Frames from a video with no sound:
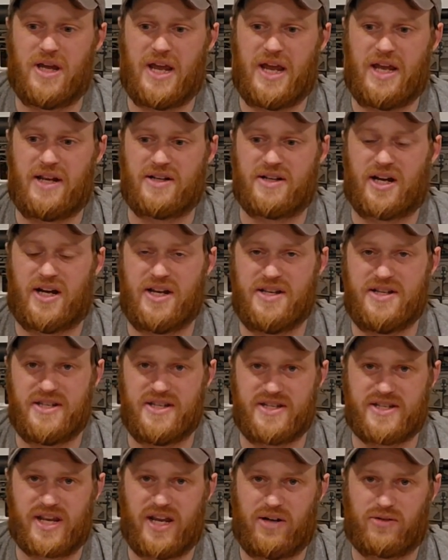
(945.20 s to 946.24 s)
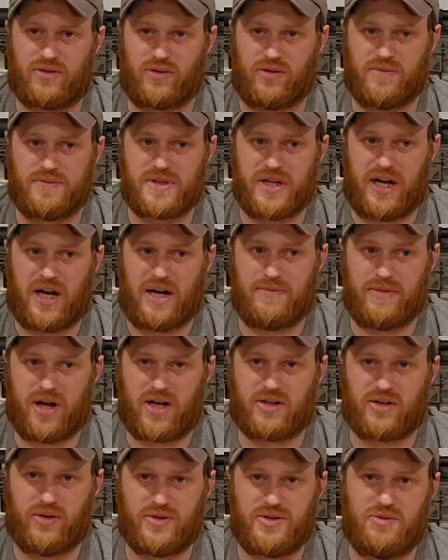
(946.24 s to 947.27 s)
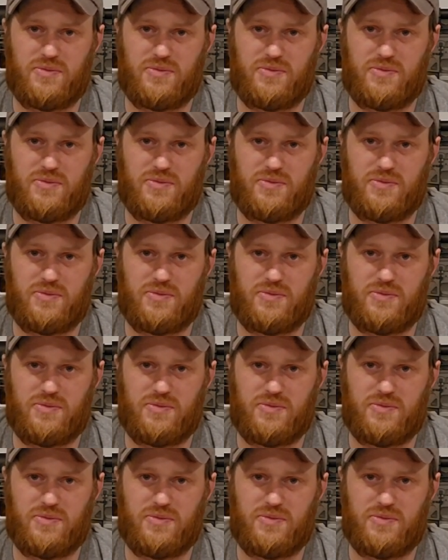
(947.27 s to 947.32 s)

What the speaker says: and kind of discount groups. I'm not going